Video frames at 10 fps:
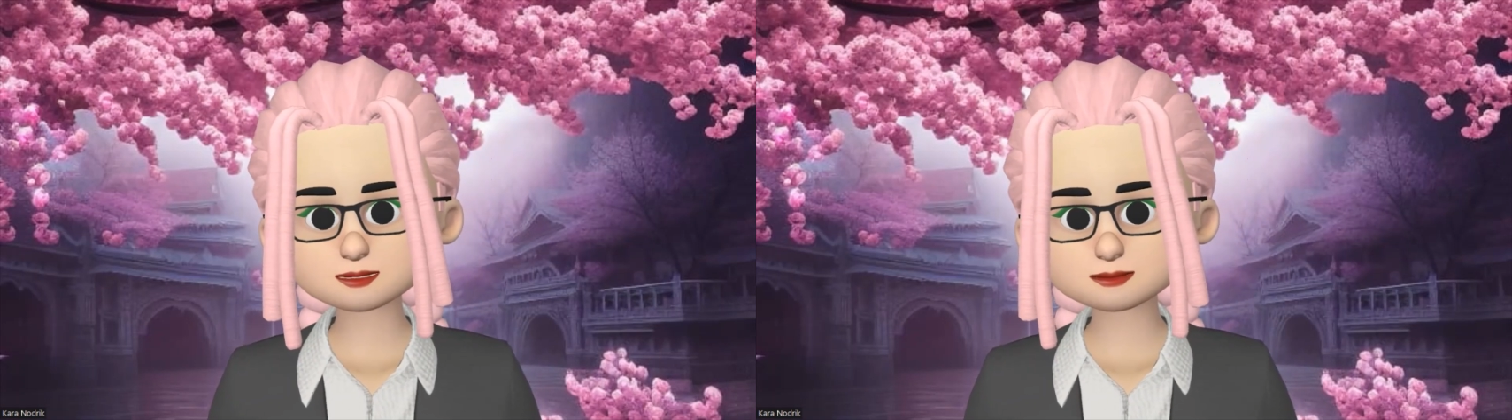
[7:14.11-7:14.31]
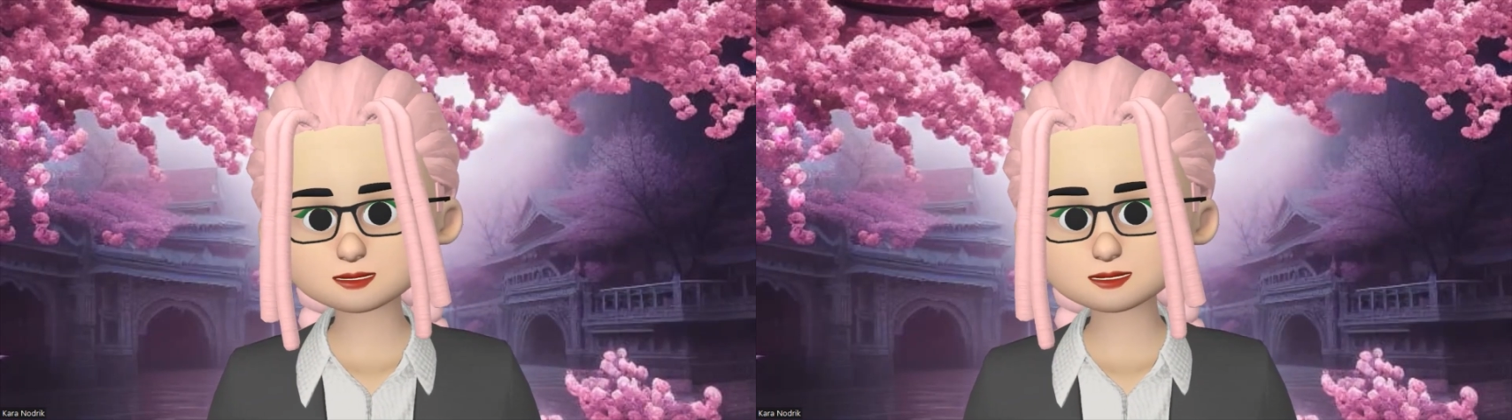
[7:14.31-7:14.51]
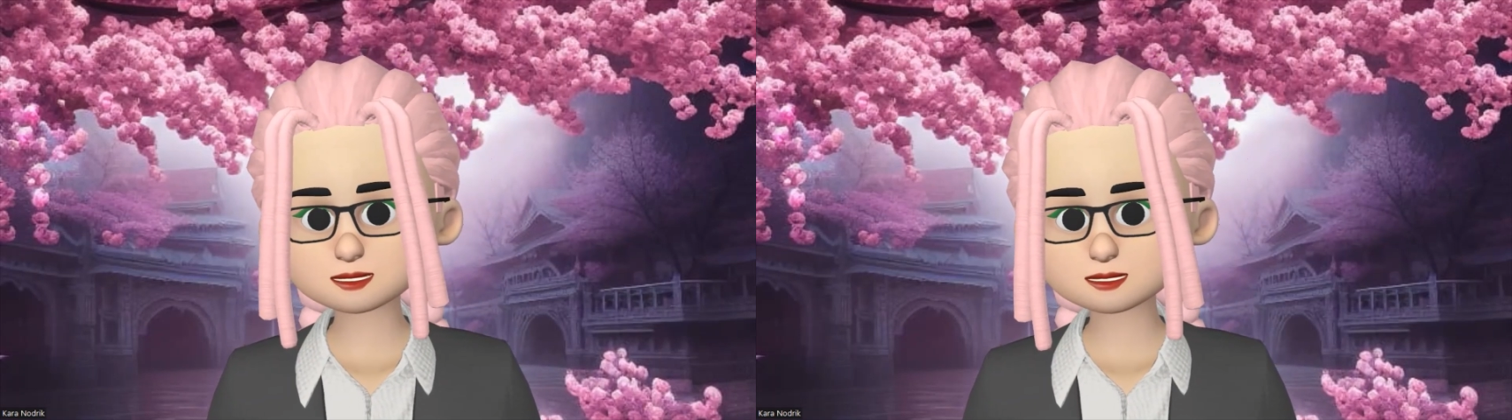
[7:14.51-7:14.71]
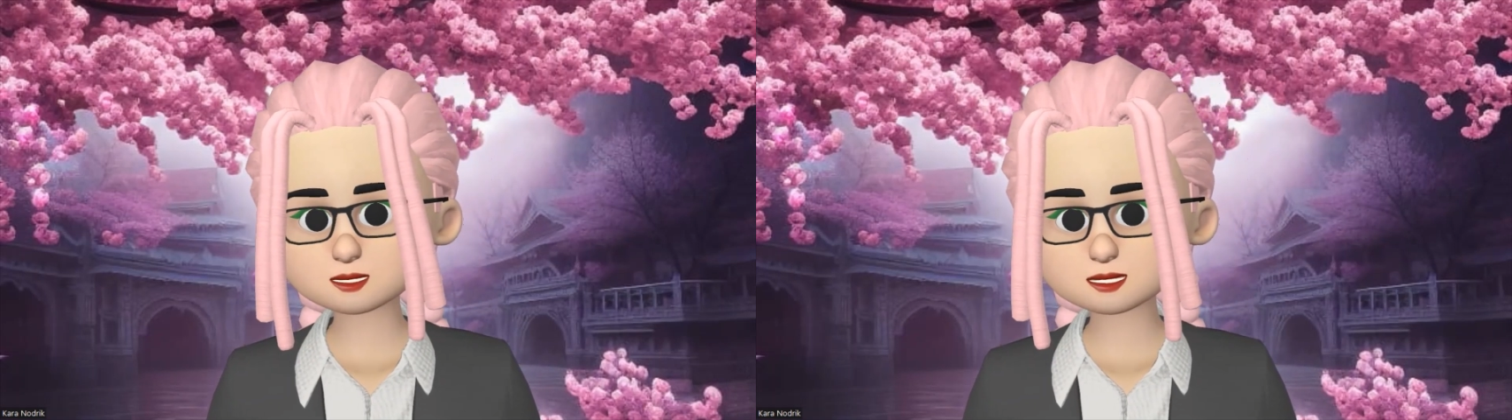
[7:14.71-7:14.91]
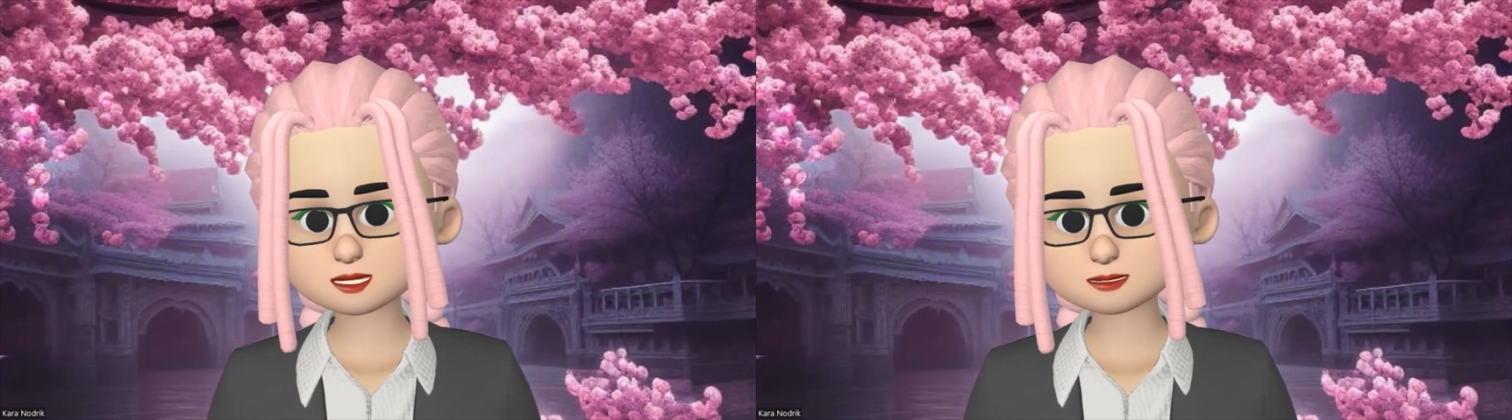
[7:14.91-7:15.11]
as more
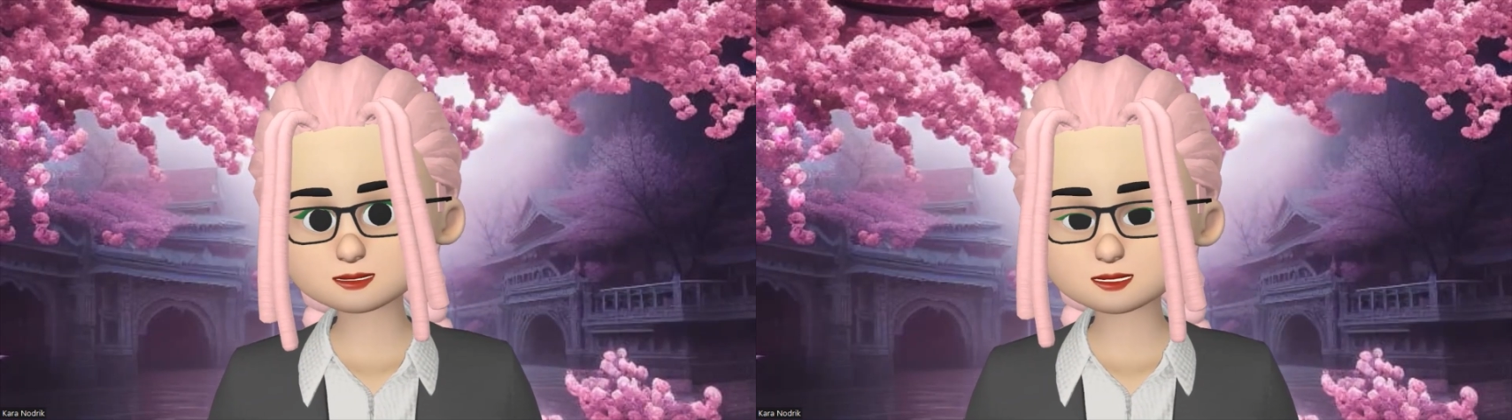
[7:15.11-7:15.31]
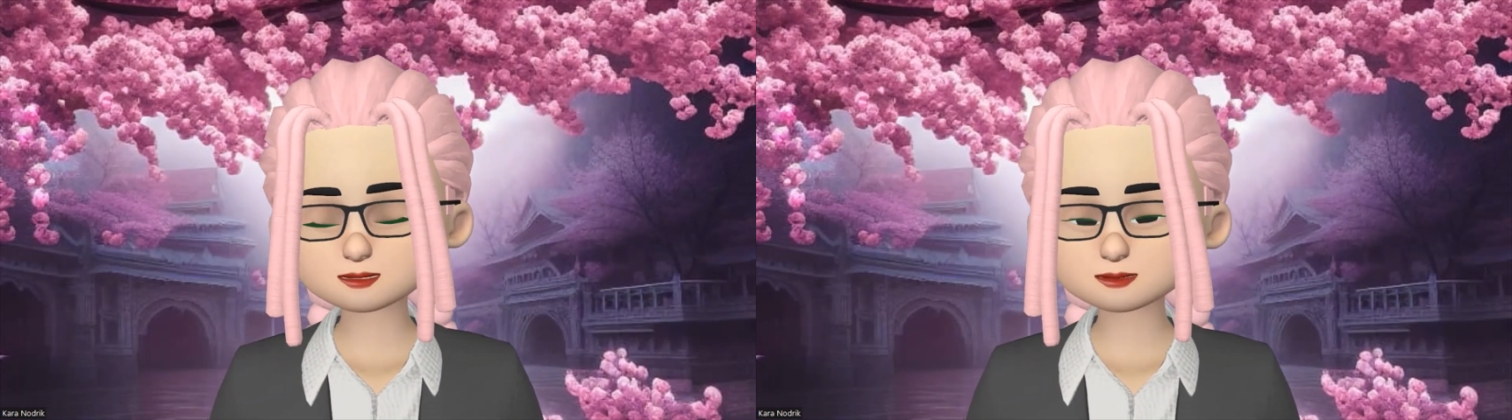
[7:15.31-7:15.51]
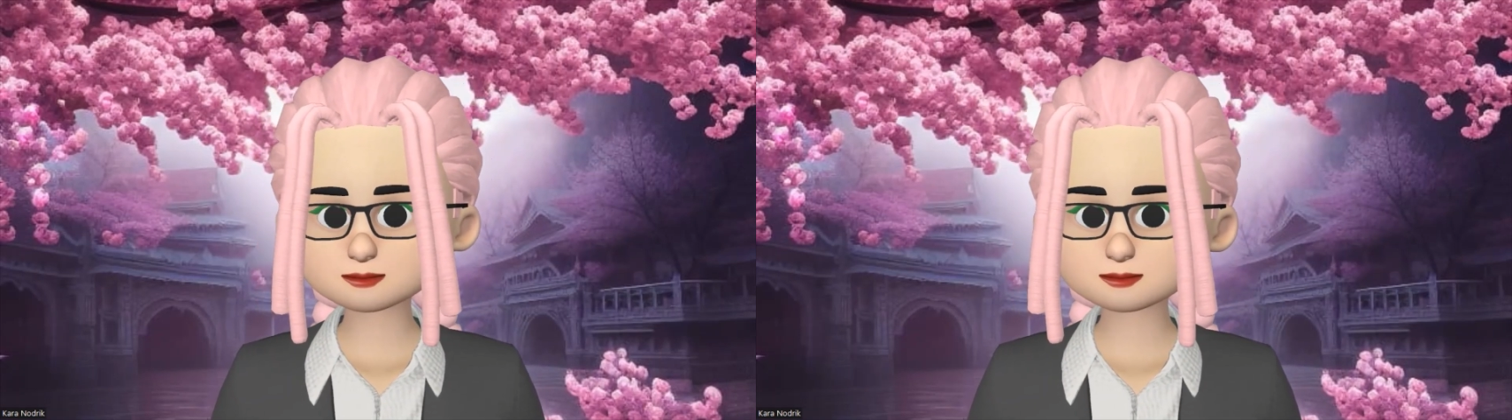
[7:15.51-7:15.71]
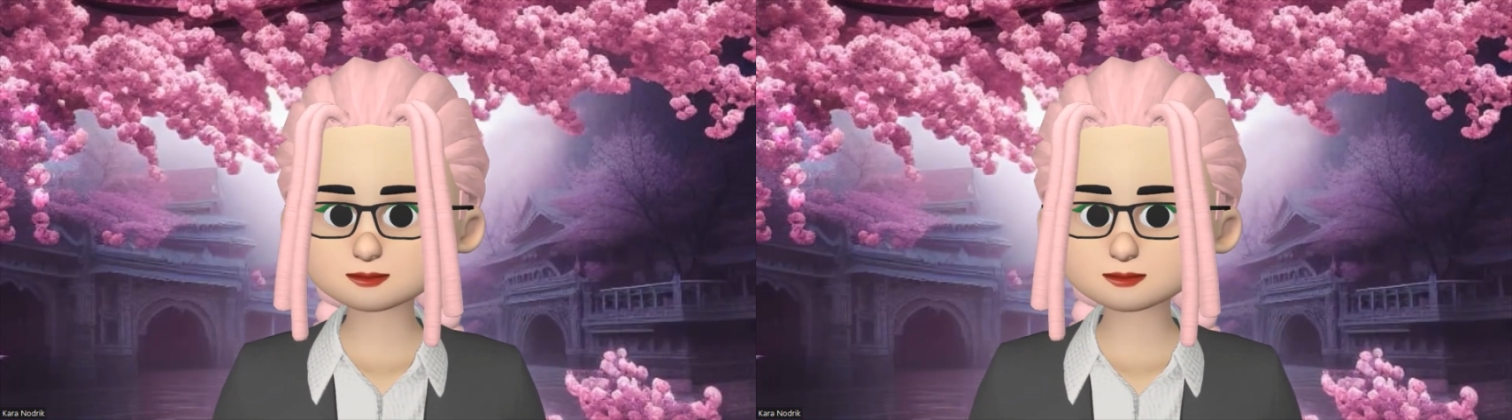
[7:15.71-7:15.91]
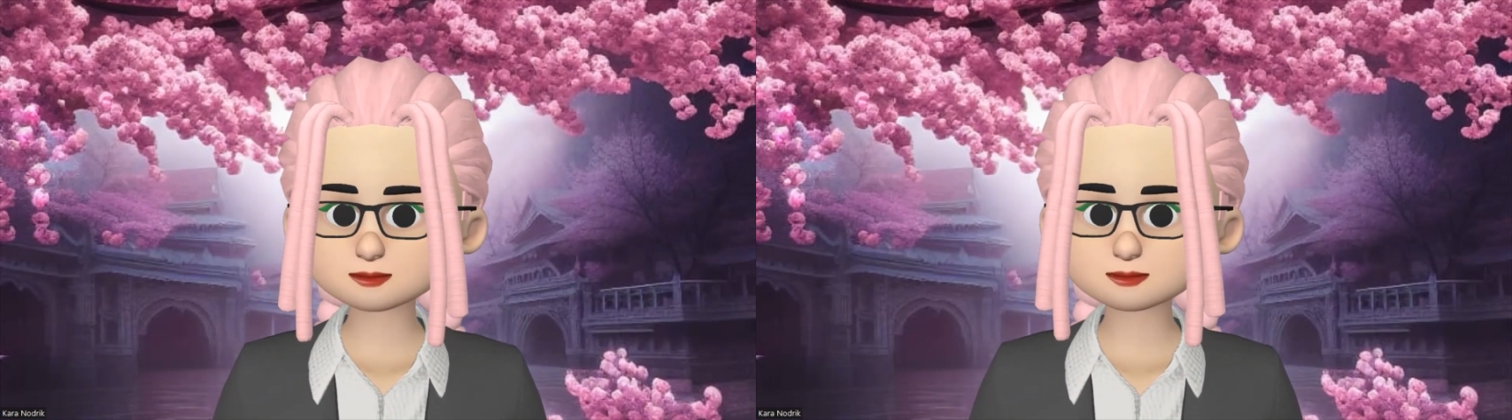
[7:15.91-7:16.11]
research is conducted.
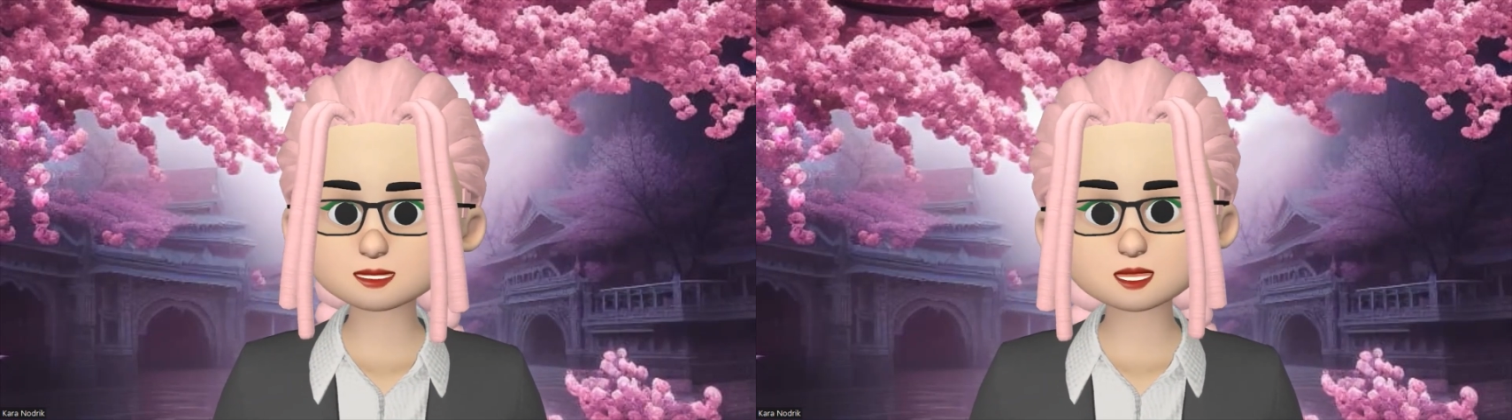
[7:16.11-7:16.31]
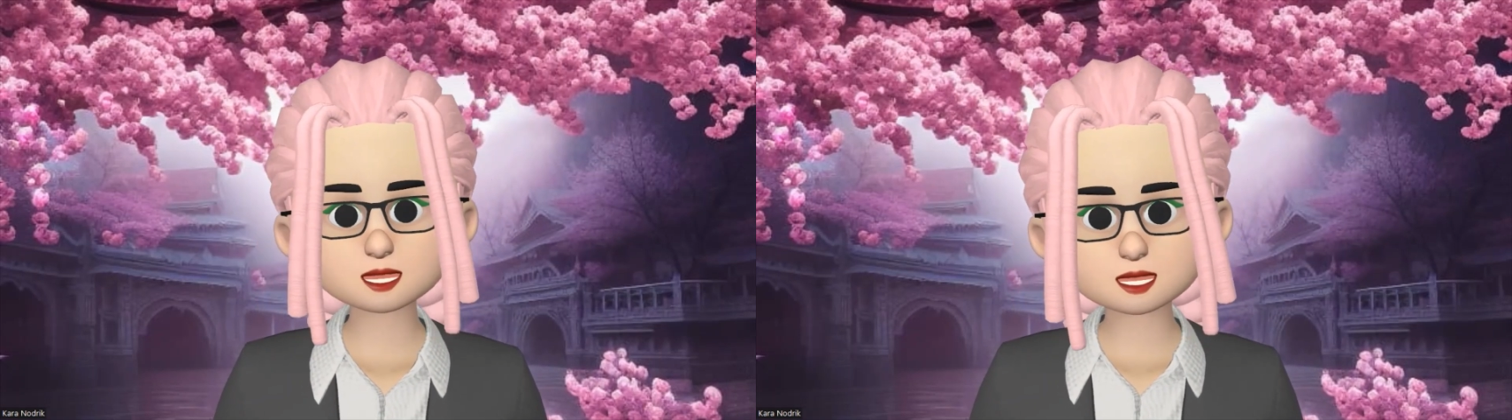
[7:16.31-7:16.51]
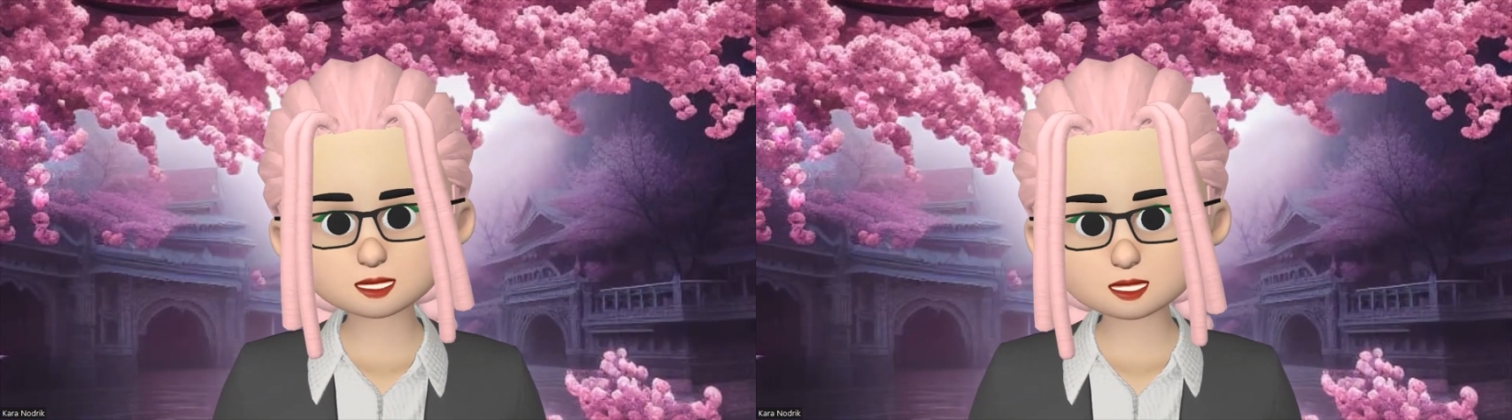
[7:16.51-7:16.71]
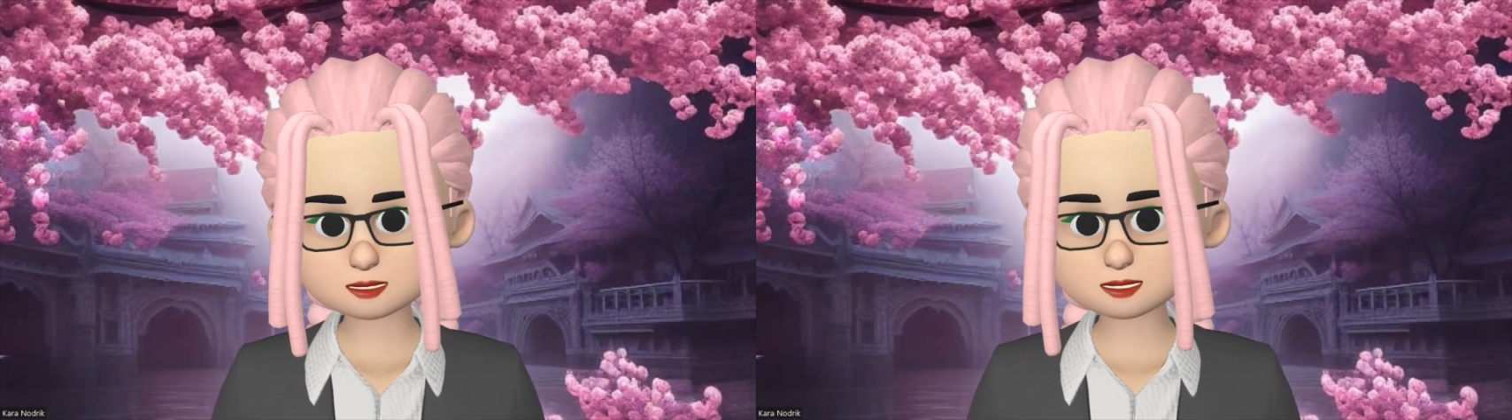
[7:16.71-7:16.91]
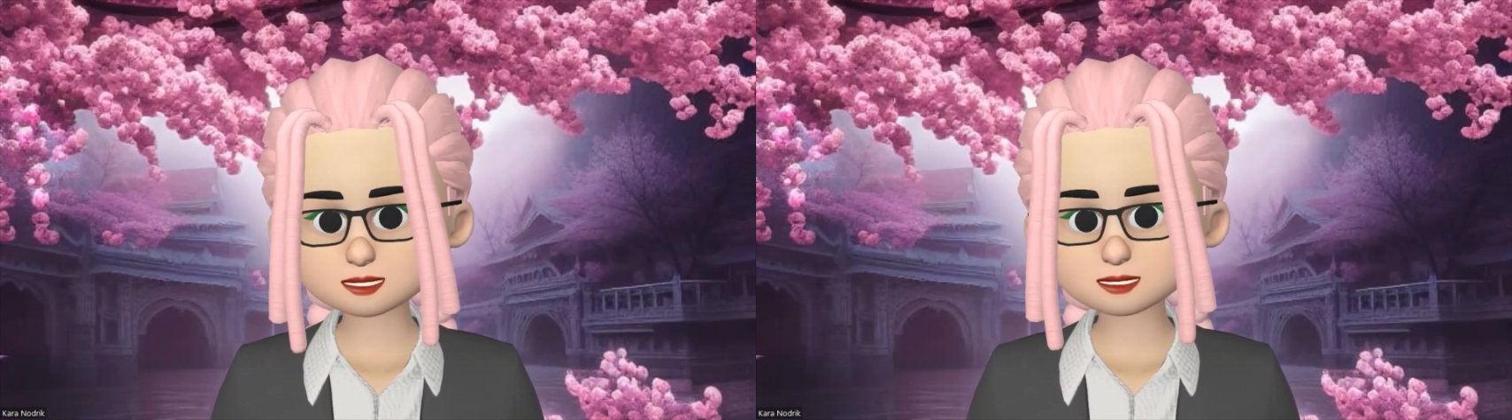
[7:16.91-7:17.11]
Additionally,